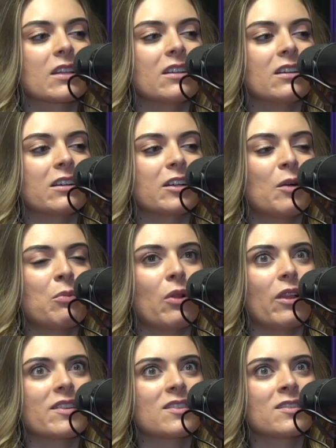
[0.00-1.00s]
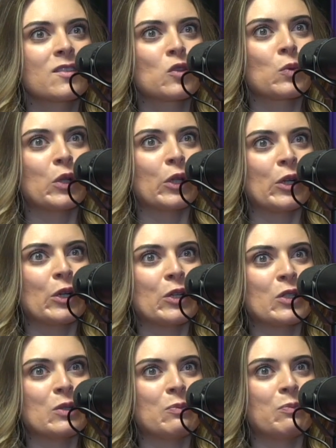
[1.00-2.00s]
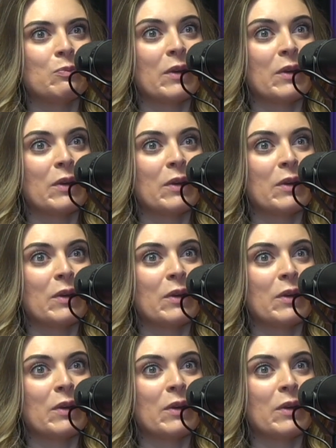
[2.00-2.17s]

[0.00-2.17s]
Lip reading: A couple lessons we learned